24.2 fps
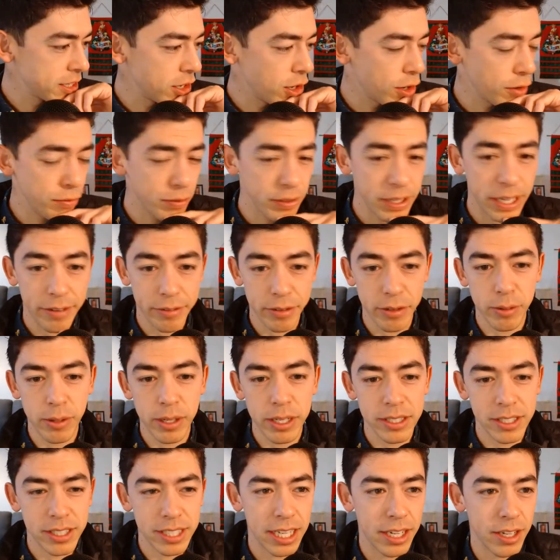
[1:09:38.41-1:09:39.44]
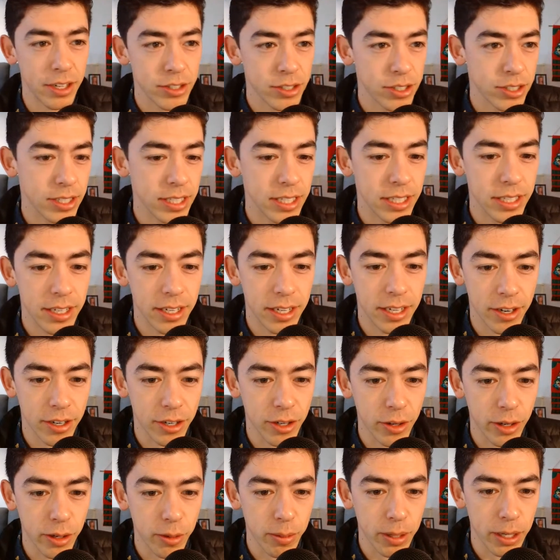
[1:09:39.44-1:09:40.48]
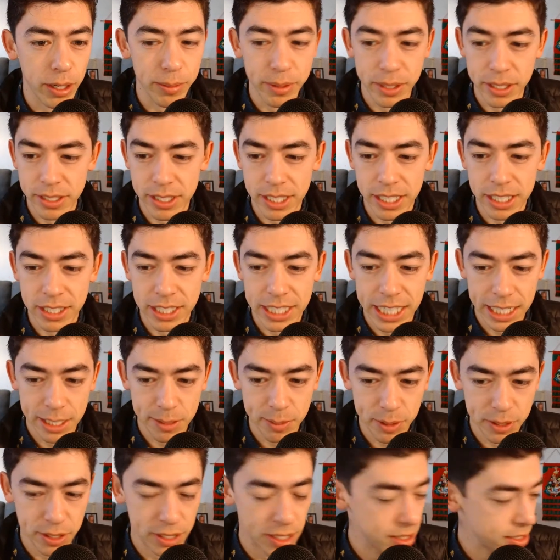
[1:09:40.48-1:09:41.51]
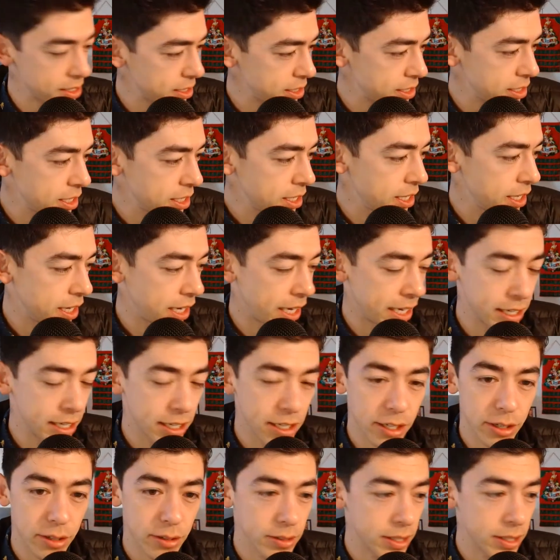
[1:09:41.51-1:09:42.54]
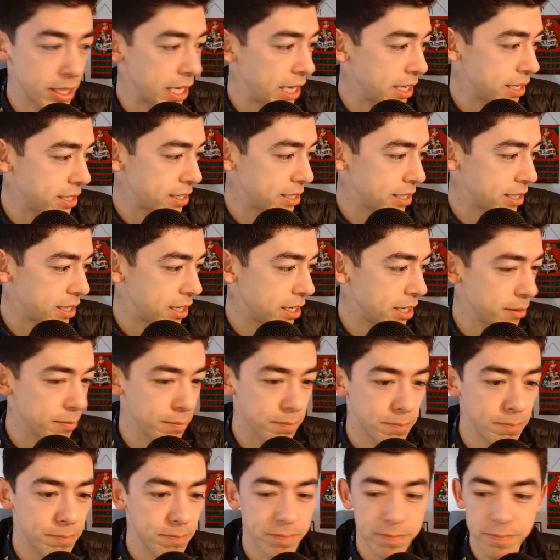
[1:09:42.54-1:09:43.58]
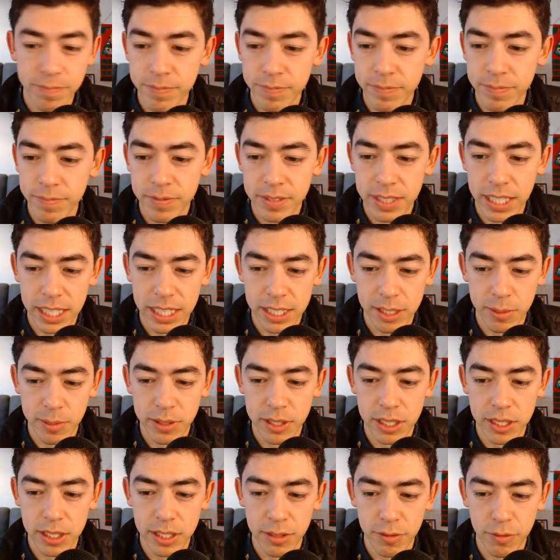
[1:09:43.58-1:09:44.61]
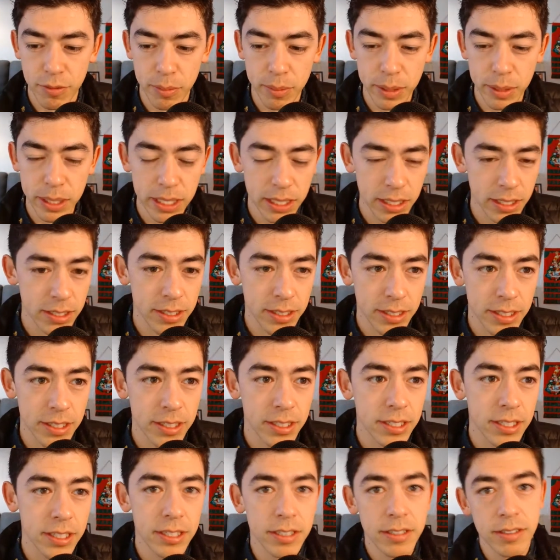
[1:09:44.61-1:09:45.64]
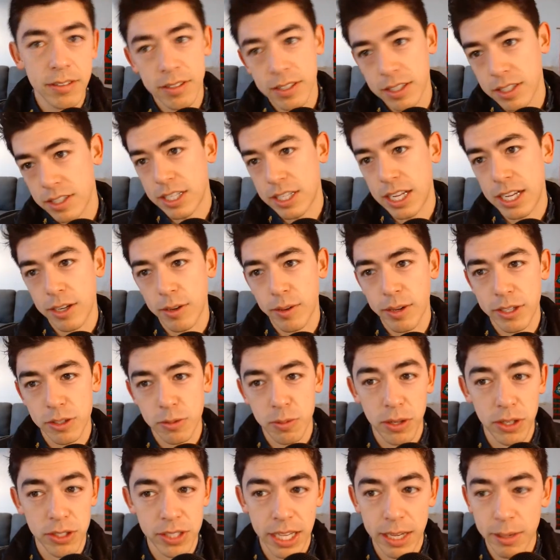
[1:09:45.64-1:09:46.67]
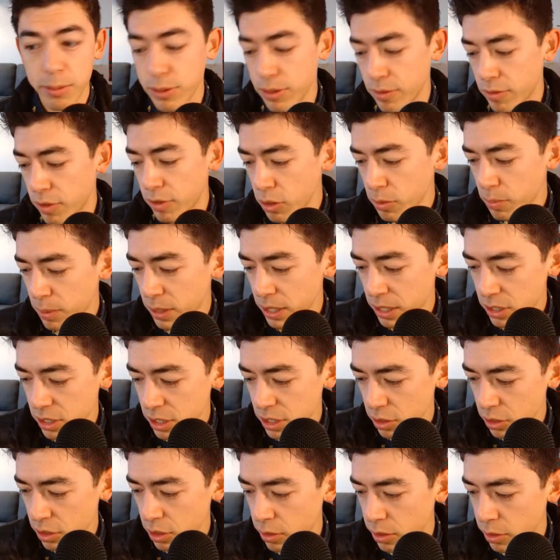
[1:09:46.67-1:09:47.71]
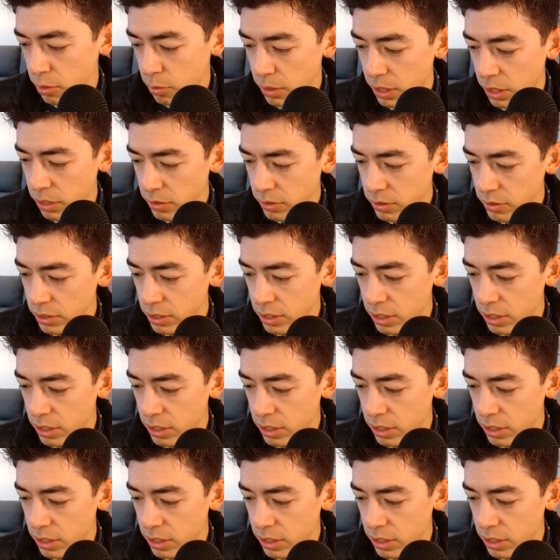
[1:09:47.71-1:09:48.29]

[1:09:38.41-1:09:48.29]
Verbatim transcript: Hopefully, everyone's sales are going well because it is textbook season. I know that um, textbook season for me is not going as well as I would have hoped, but it's still going well.